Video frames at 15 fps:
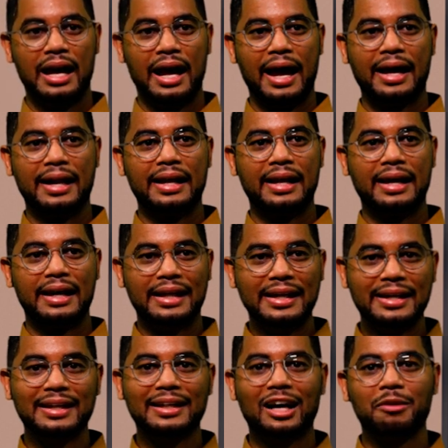And he
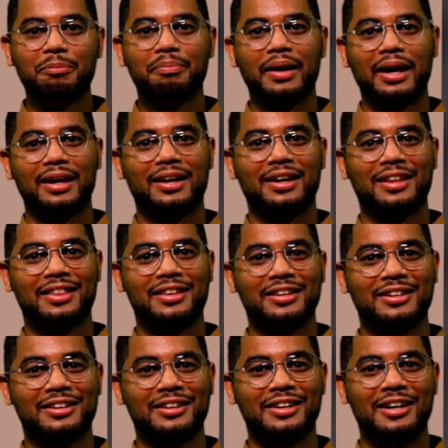can unpack
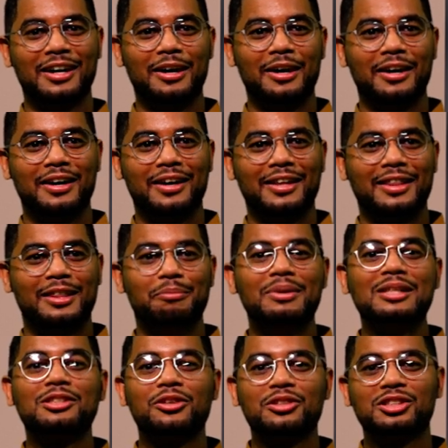the
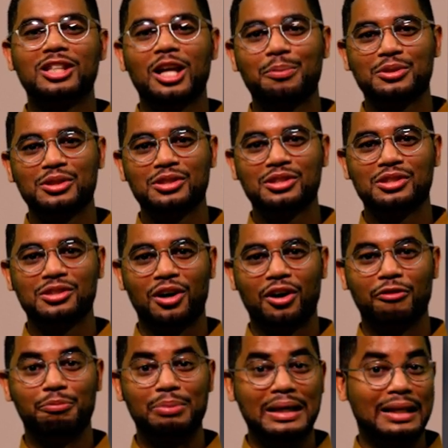misconceptions
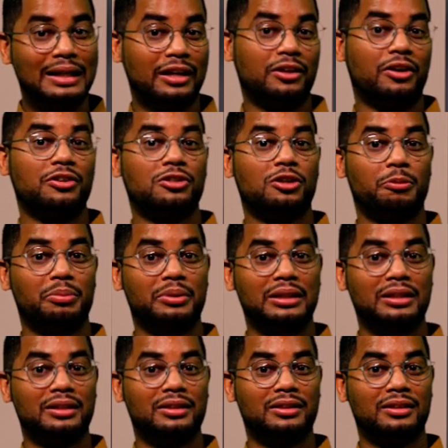of being an
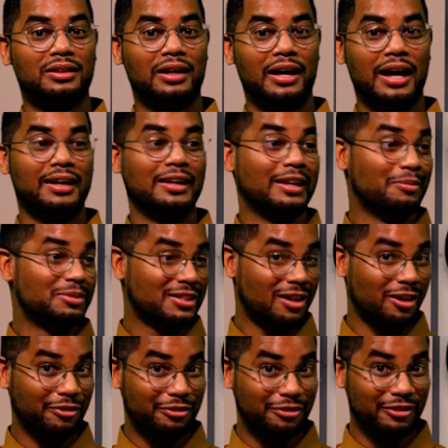entrepreneur. And
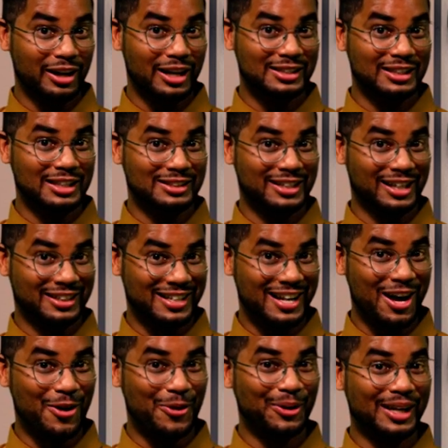himself, as he is right
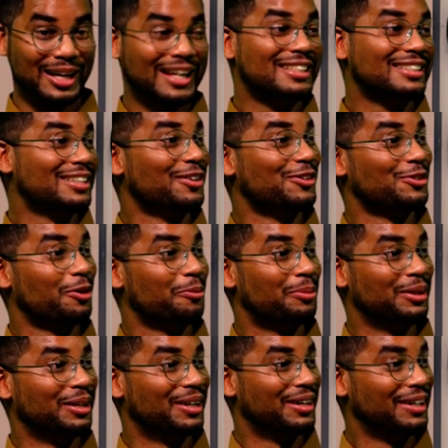now, is an
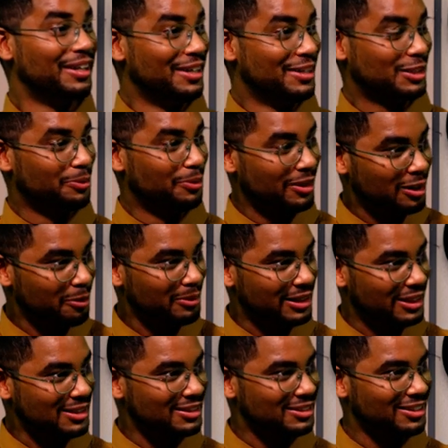entrepreneur. So welcome,
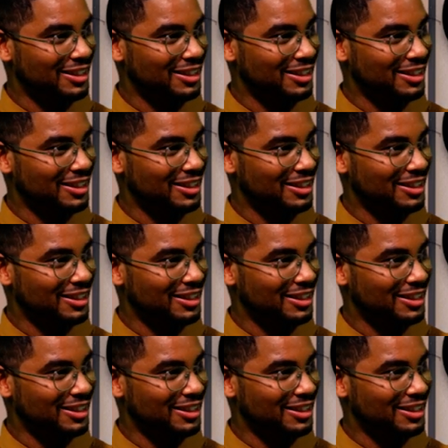Ra-eese.